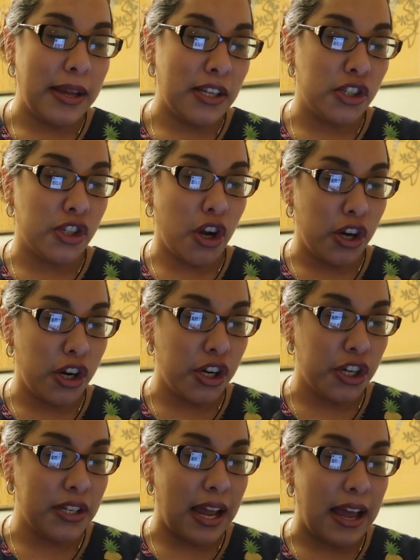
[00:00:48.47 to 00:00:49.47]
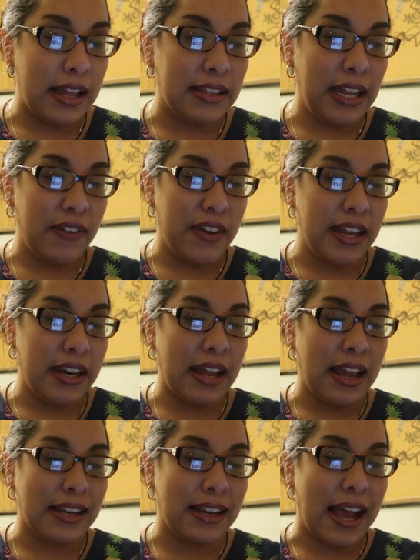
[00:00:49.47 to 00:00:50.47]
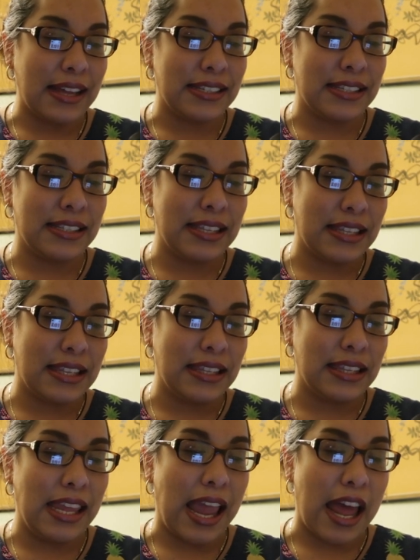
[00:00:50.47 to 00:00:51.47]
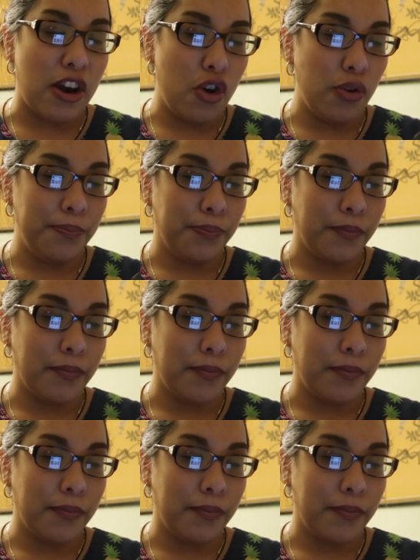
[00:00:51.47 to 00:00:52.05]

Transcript: it stars uh, David Cast Cristiano.